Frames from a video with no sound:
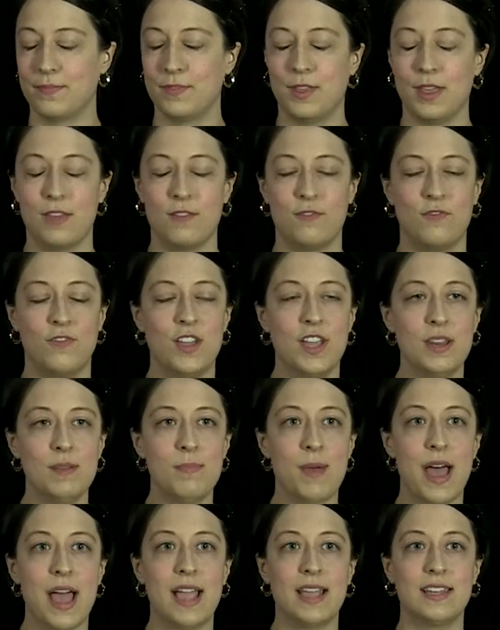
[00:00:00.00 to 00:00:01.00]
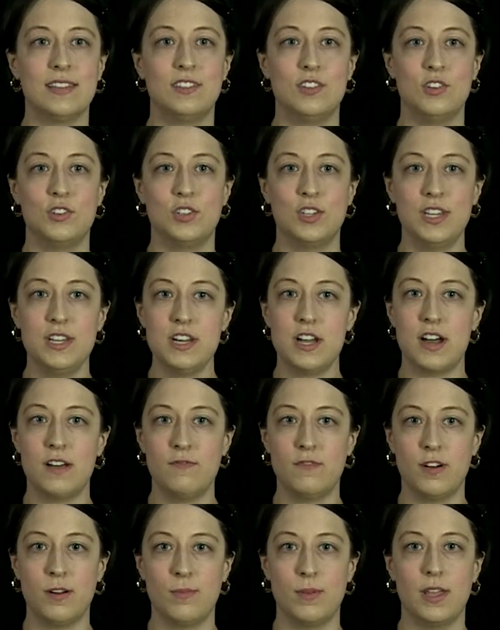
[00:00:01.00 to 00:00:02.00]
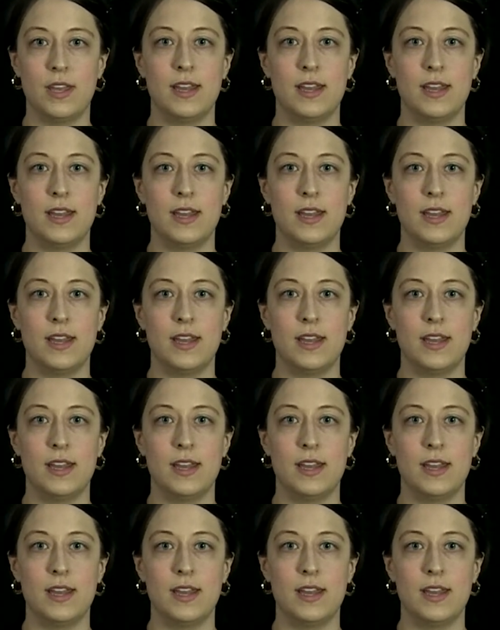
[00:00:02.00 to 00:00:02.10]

Okay, feedback is usually nonverbal,